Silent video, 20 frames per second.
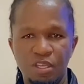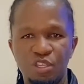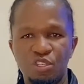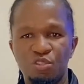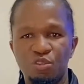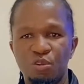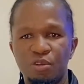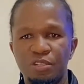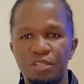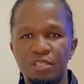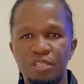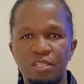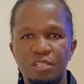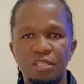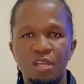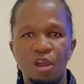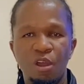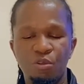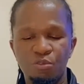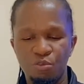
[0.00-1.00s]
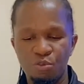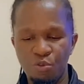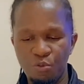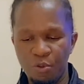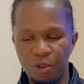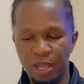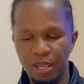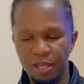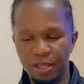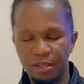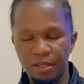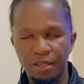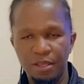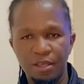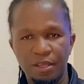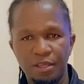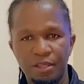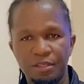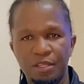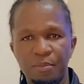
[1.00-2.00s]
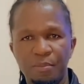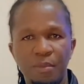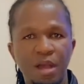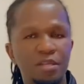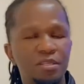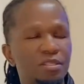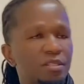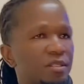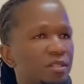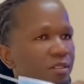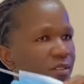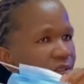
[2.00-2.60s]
So this is how you wear the mask.